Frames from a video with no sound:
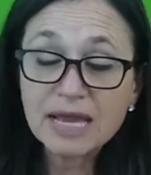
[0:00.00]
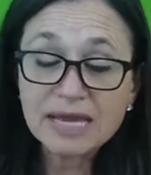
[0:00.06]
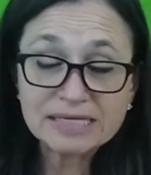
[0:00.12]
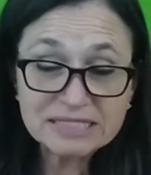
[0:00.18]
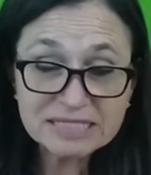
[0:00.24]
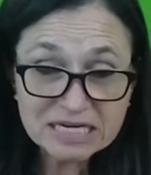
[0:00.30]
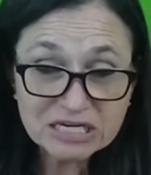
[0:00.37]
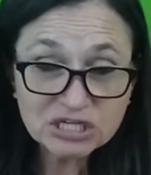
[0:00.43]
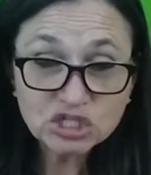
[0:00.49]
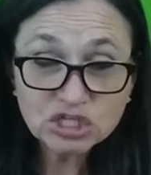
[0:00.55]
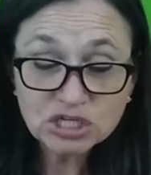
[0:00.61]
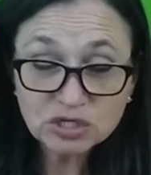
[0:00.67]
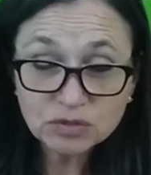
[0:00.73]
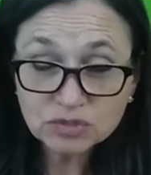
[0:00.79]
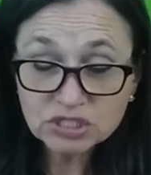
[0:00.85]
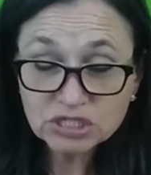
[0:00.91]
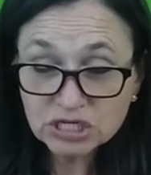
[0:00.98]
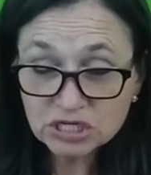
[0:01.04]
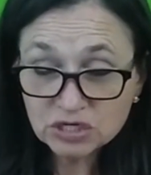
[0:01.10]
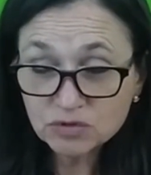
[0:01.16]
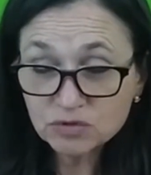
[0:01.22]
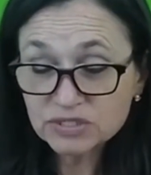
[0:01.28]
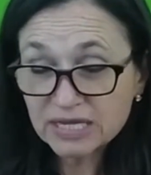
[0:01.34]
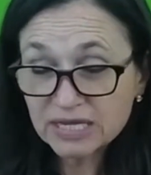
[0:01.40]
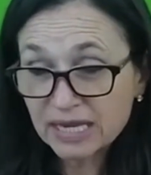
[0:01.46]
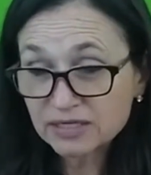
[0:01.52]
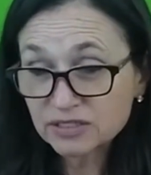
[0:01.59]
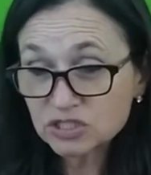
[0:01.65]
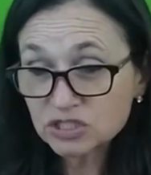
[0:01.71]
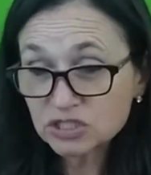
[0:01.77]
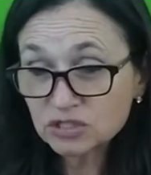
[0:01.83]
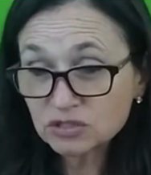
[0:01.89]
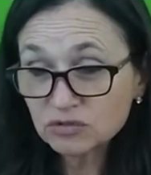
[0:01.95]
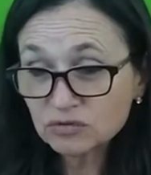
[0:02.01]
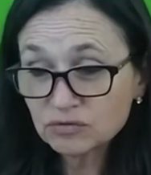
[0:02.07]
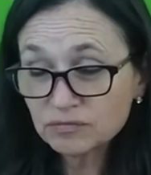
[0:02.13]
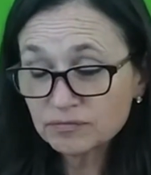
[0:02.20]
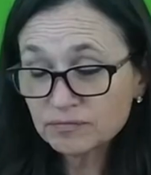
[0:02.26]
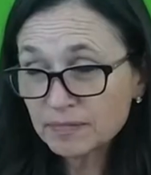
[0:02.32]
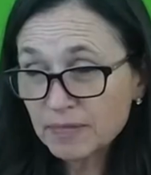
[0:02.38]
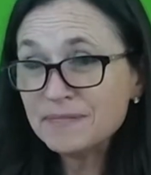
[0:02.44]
and teaching you to use and to